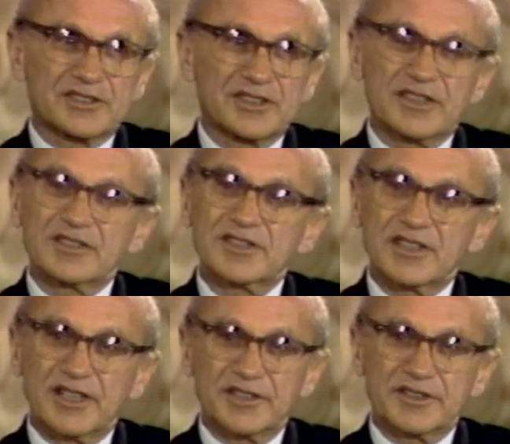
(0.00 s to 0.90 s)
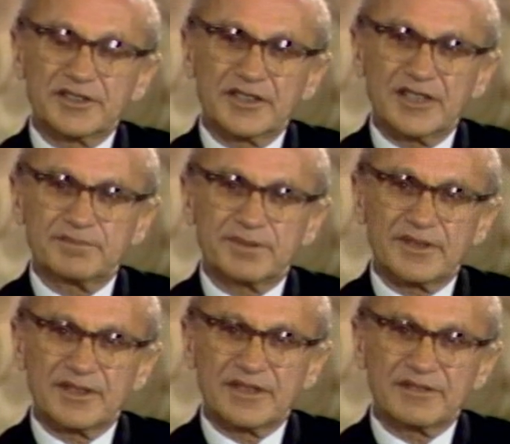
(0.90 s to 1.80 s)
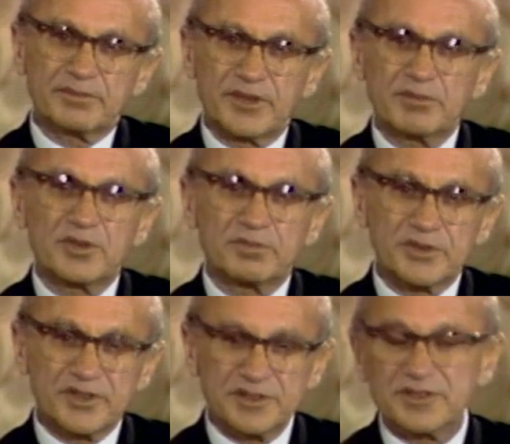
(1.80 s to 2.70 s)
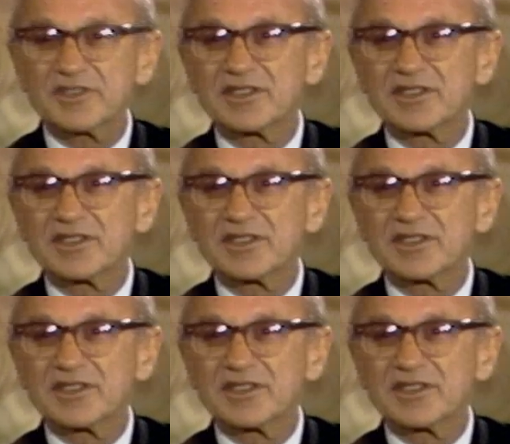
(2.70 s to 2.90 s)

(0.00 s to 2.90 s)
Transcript: a, it's another example of the people who produce the